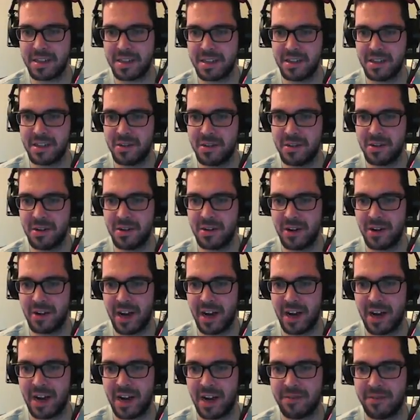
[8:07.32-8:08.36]
gonna do under
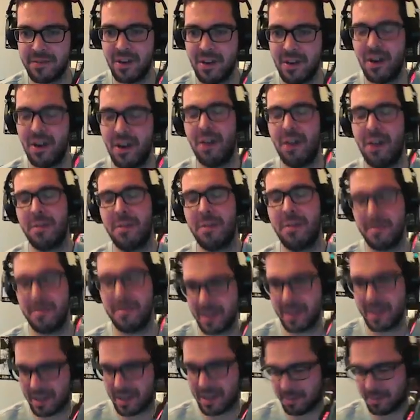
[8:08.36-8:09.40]
half. Oh, but I'm gonna
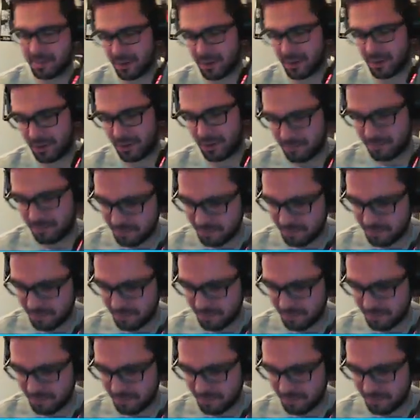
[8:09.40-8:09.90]
get the burn.